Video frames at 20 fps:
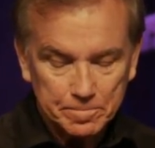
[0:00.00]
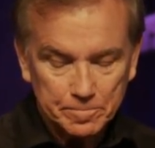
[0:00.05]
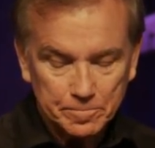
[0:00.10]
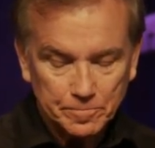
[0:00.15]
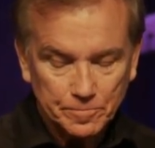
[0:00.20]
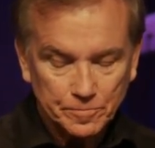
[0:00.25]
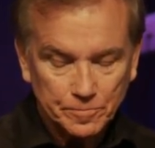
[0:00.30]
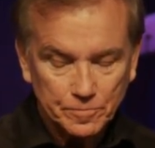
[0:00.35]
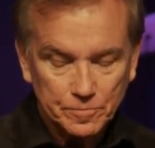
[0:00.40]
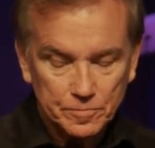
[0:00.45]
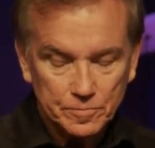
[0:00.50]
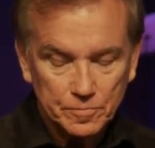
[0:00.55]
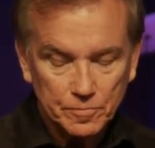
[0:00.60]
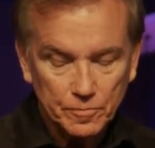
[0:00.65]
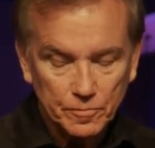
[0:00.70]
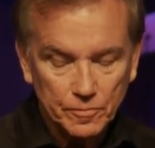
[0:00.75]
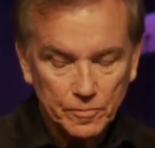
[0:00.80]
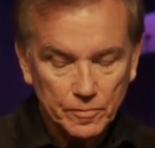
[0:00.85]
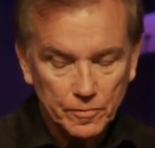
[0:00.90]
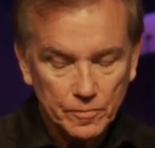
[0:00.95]

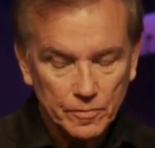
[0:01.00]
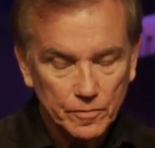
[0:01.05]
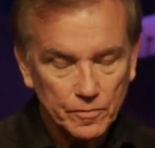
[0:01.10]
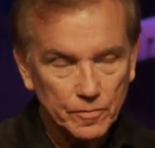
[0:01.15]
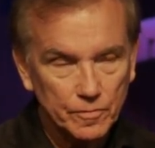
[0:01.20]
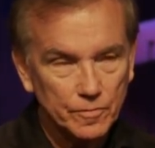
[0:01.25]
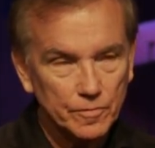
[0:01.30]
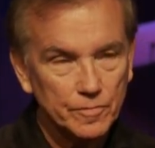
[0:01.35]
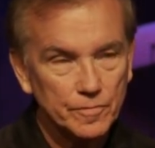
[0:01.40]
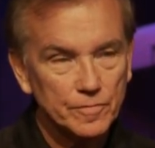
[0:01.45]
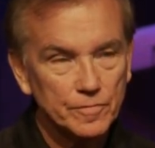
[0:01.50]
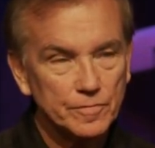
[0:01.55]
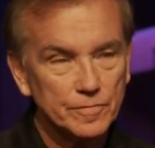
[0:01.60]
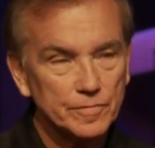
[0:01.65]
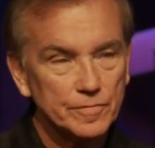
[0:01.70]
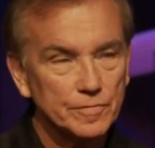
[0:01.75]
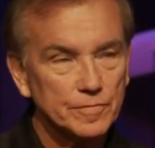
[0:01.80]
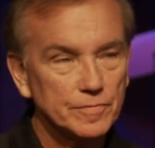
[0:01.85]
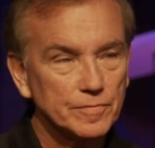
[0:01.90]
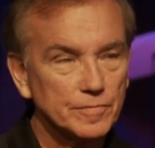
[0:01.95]

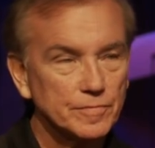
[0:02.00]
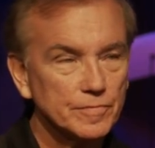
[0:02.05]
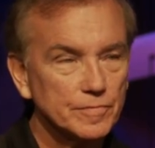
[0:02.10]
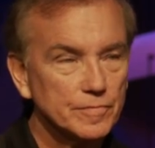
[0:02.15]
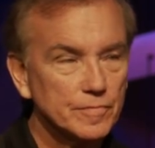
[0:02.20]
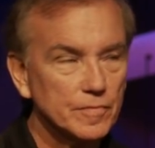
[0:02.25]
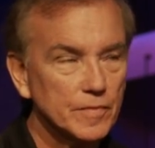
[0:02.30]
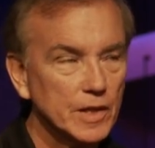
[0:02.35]
[no speech]